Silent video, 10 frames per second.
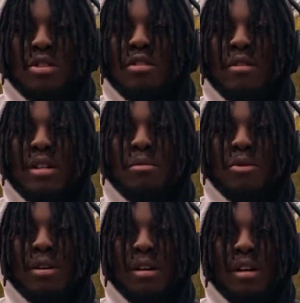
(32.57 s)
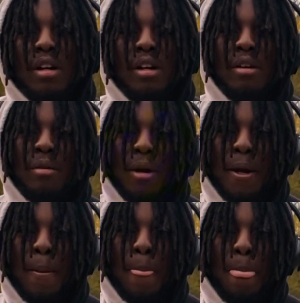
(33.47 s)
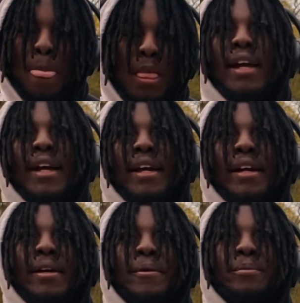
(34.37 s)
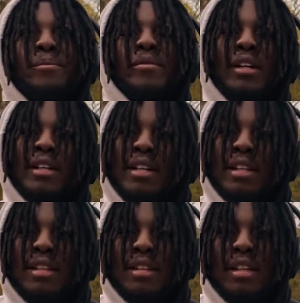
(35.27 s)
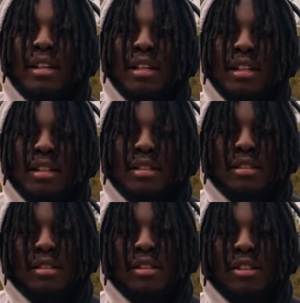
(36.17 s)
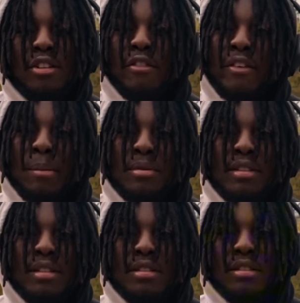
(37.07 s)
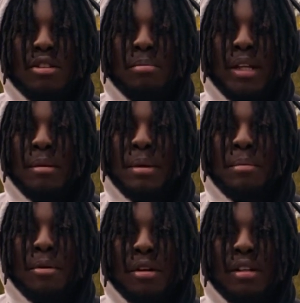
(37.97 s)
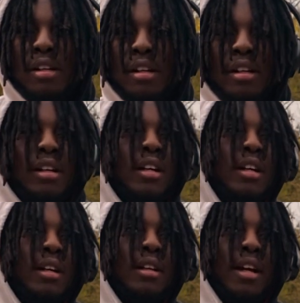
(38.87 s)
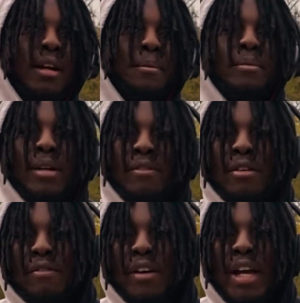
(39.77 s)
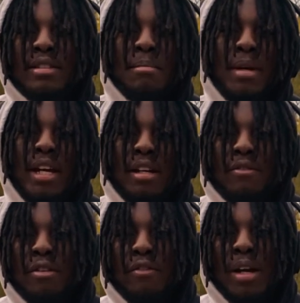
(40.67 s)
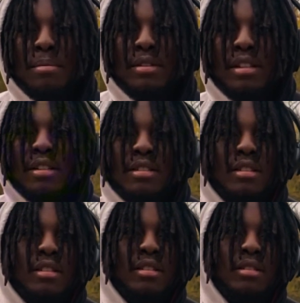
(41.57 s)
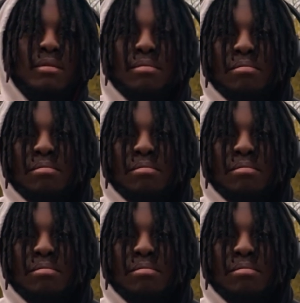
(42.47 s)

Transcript: show anymore, right? And another thing is your fat percentage is gonna play a big part in it. Like if your as a man, if your fat percentage is